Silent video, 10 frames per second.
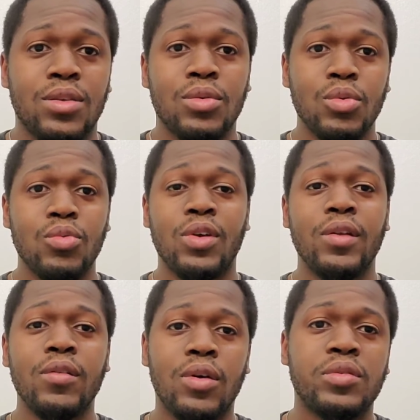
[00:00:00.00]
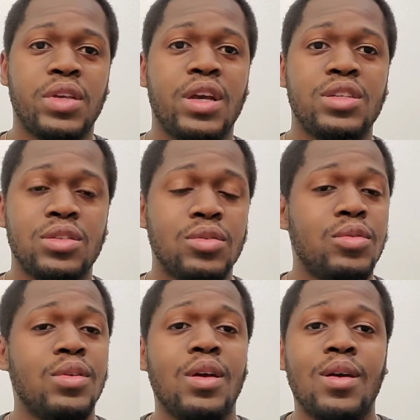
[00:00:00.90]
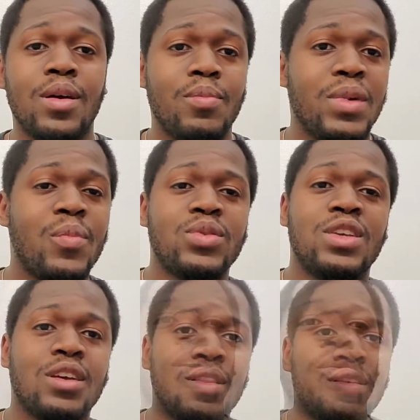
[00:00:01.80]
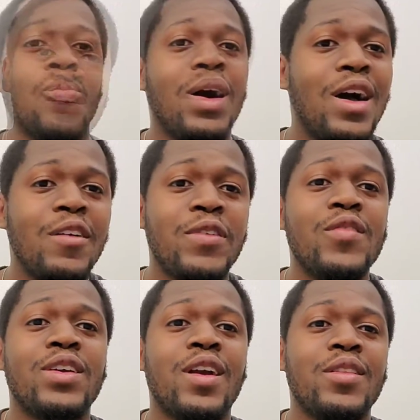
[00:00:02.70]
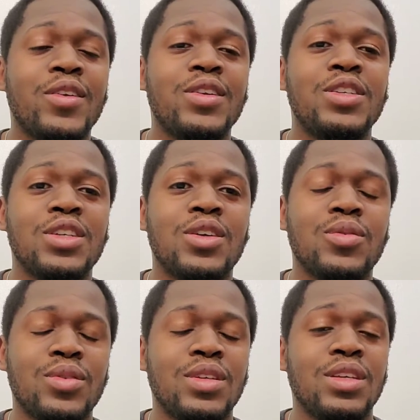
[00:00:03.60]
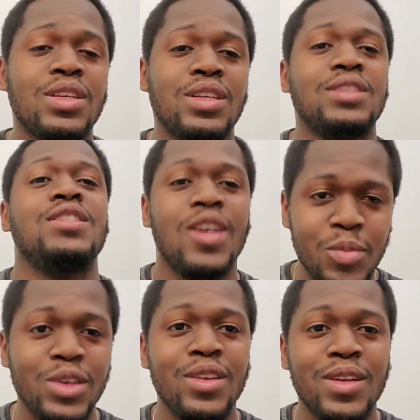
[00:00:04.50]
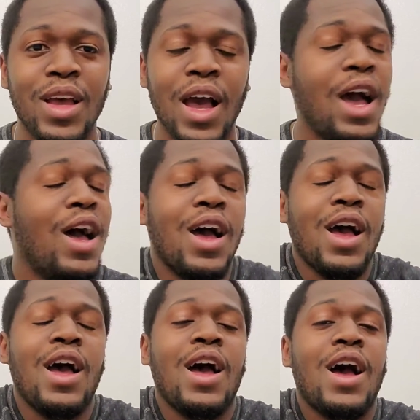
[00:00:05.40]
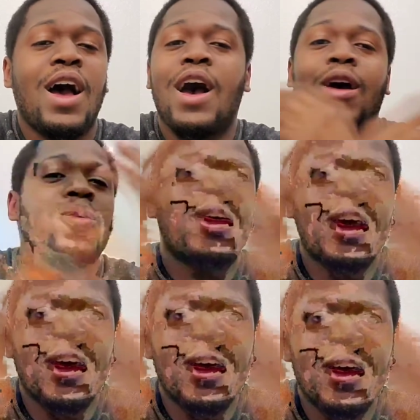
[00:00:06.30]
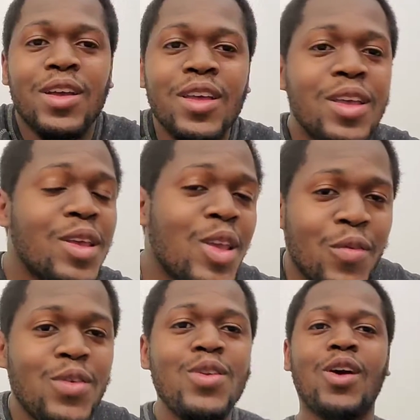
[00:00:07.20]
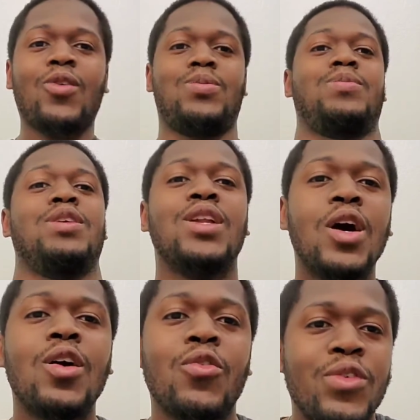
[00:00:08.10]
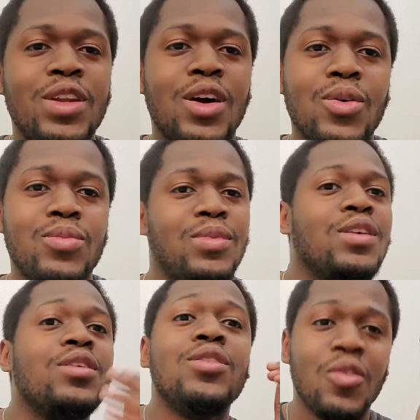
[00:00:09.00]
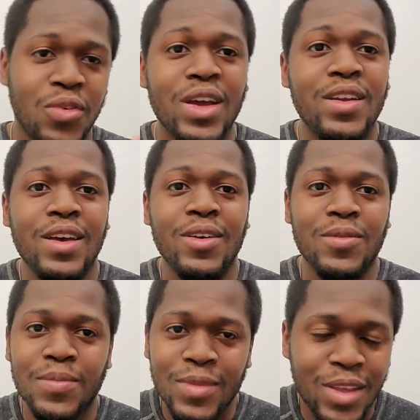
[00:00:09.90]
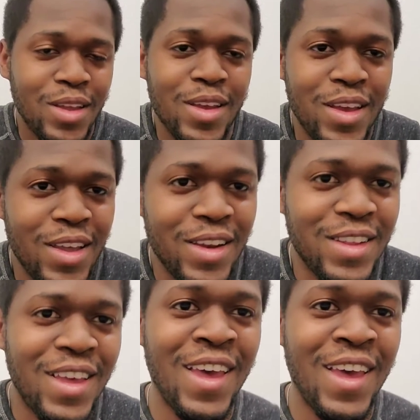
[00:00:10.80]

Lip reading: you really grow attached to. I mean, particularly my favorite character in the show is Yum Yum. I don't care. If you know him, you know. If you don't, you'll find out. And